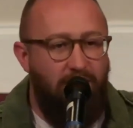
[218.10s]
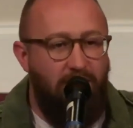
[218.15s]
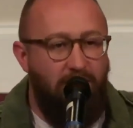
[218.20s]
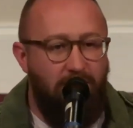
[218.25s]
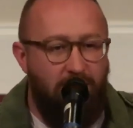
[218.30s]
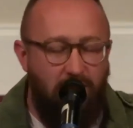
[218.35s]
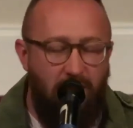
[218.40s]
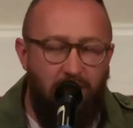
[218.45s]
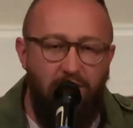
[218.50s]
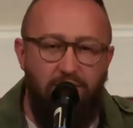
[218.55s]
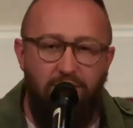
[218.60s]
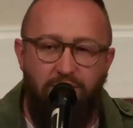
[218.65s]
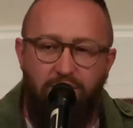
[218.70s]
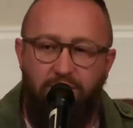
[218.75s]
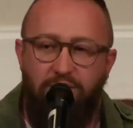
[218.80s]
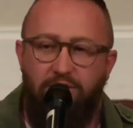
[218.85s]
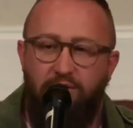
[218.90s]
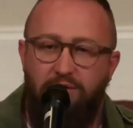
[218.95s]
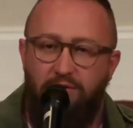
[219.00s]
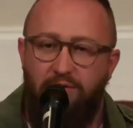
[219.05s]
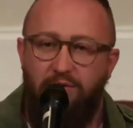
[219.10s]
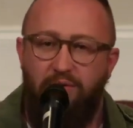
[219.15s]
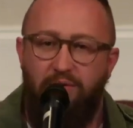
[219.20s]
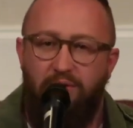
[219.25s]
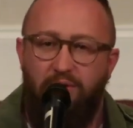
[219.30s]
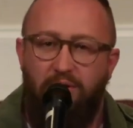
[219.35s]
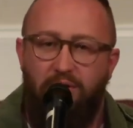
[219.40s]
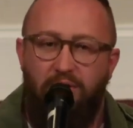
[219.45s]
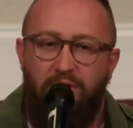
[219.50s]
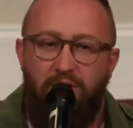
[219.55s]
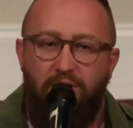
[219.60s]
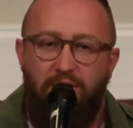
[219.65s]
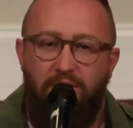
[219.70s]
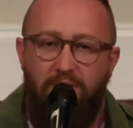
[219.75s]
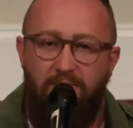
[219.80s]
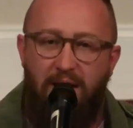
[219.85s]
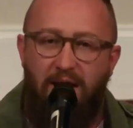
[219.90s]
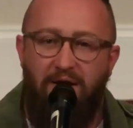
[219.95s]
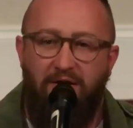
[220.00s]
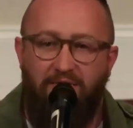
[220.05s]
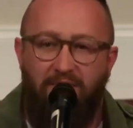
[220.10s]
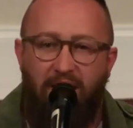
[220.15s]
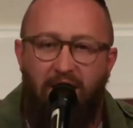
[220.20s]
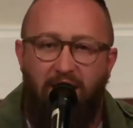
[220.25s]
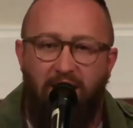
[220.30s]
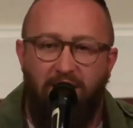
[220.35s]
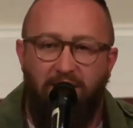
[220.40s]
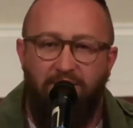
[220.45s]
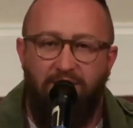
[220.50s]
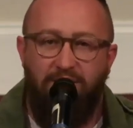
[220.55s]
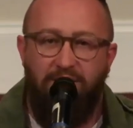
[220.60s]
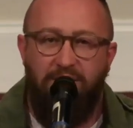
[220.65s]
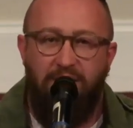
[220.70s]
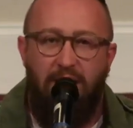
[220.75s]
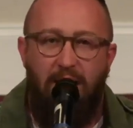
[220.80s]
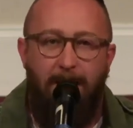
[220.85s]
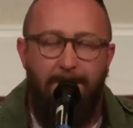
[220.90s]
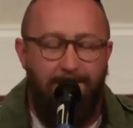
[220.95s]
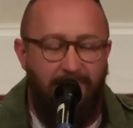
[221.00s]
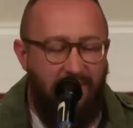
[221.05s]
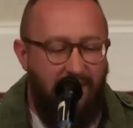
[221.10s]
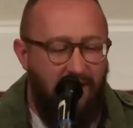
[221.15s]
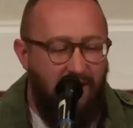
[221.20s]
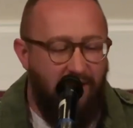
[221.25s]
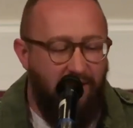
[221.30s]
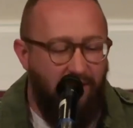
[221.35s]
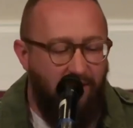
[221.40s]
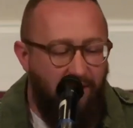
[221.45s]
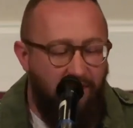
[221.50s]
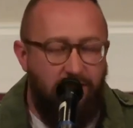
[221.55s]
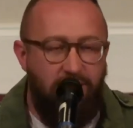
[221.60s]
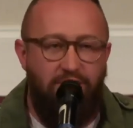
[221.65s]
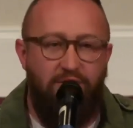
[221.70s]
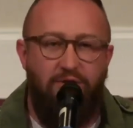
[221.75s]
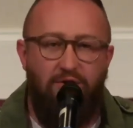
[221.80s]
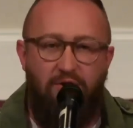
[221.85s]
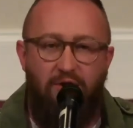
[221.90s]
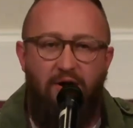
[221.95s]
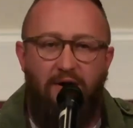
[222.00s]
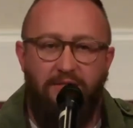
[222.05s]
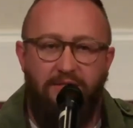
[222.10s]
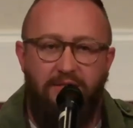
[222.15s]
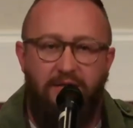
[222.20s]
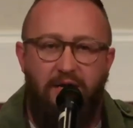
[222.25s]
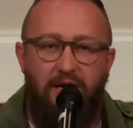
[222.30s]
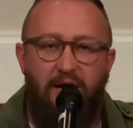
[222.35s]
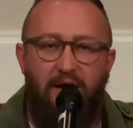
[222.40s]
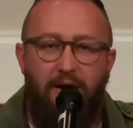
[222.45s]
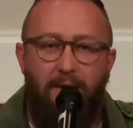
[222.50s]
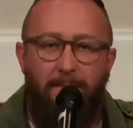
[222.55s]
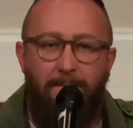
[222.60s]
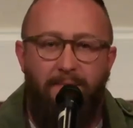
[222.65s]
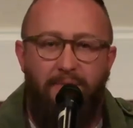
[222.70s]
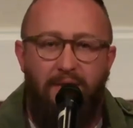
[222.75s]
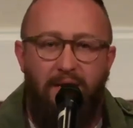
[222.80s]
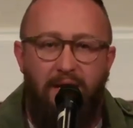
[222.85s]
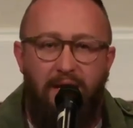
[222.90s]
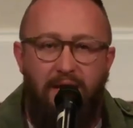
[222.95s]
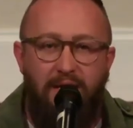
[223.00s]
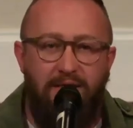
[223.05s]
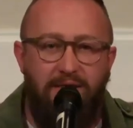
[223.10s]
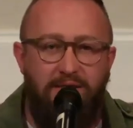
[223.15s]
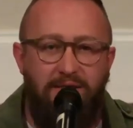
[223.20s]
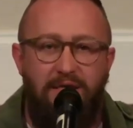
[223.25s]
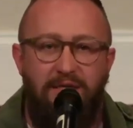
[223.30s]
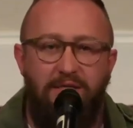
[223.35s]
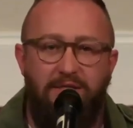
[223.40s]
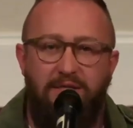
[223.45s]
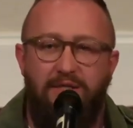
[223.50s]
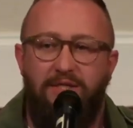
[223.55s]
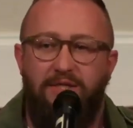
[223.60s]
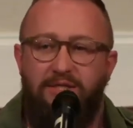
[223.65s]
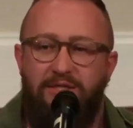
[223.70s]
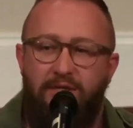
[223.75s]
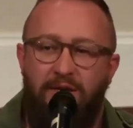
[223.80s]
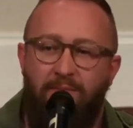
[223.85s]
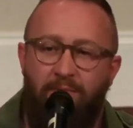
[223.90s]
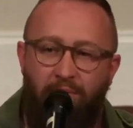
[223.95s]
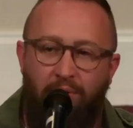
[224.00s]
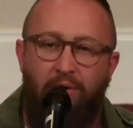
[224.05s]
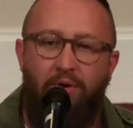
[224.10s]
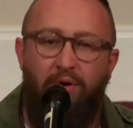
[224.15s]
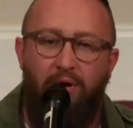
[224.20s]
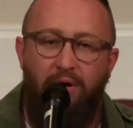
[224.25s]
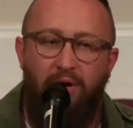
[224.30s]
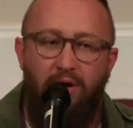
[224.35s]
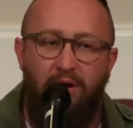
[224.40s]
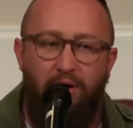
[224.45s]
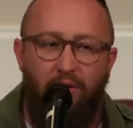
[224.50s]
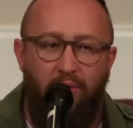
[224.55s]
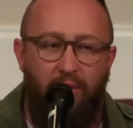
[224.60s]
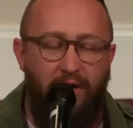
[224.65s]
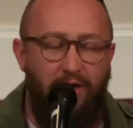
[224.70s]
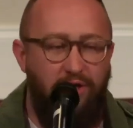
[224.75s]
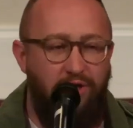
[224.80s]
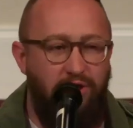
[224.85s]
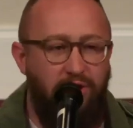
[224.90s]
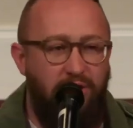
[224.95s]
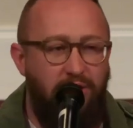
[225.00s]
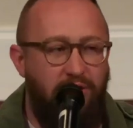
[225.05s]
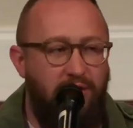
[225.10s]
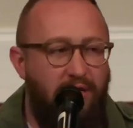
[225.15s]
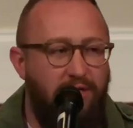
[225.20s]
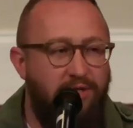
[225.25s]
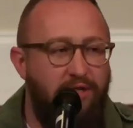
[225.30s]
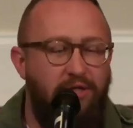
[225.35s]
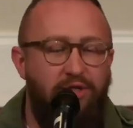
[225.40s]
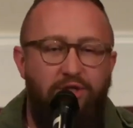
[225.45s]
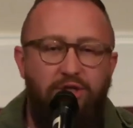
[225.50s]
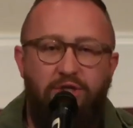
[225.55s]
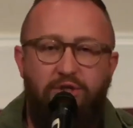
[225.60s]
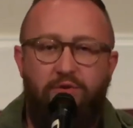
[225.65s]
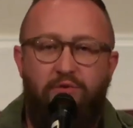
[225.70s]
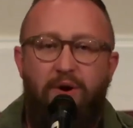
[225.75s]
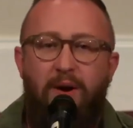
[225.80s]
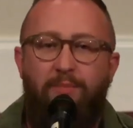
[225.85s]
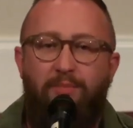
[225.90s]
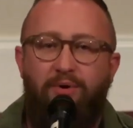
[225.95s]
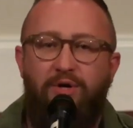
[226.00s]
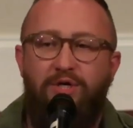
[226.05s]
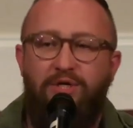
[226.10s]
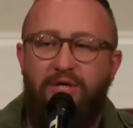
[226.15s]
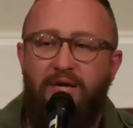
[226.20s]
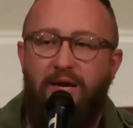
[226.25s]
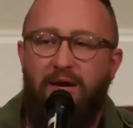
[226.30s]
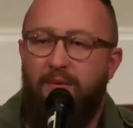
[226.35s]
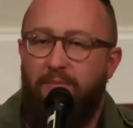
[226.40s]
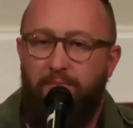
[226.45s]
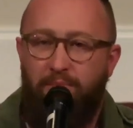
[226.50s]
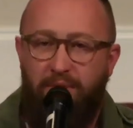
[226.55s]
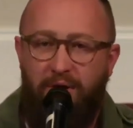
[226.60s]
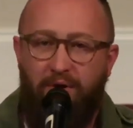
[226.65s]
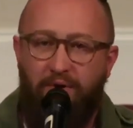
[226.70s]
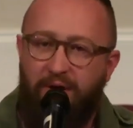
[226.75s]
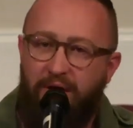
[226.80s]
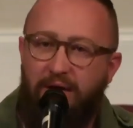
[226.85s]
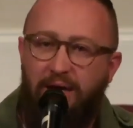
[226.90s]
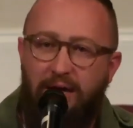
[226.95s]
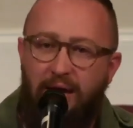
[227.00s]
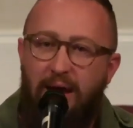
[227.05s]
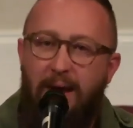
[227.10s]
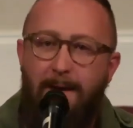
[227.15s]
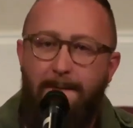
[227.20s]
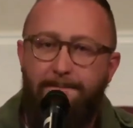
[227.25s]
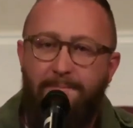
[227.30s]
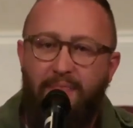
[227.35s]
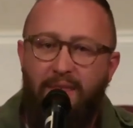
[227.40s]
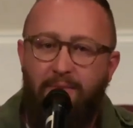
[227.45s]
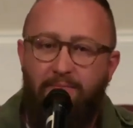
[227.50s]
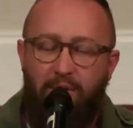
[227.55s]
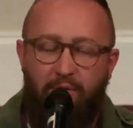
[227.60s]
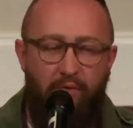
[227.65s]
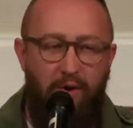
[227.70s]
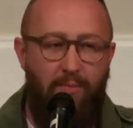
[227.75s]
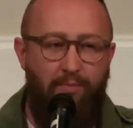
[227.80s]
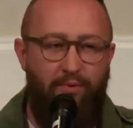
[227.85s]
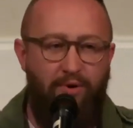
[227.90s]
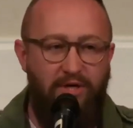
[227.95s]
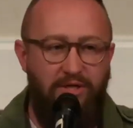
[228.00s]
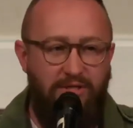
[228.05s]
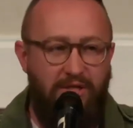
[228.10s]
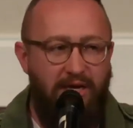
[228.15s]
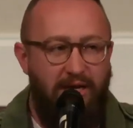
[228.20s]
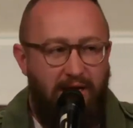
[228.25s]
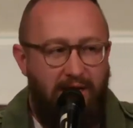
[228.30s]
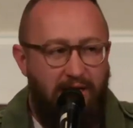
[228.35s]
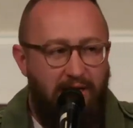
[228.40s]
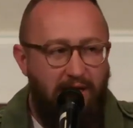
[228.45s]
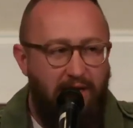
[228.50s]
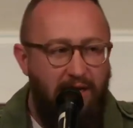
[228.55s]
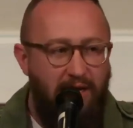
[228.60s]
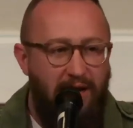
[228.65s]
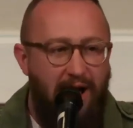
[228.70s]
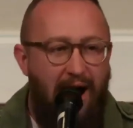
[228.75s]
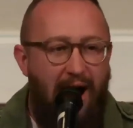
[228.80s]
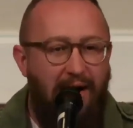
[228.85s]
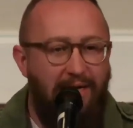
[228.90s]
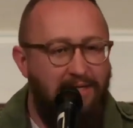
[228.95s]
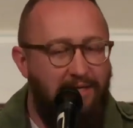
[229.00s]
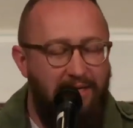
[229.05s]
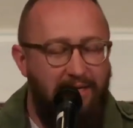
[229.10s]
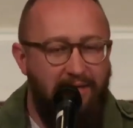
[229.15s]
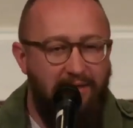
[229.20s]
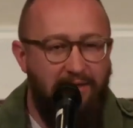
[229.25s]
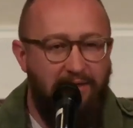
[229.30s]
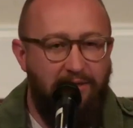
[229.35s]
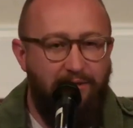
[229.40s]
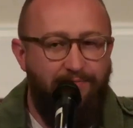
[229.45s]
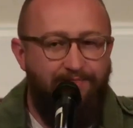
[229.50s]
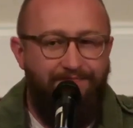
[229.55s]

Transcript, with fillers: goes to the Mount of Olives. He looks across there. He sees this temple, which doesn't just represent a building, but represented ideas,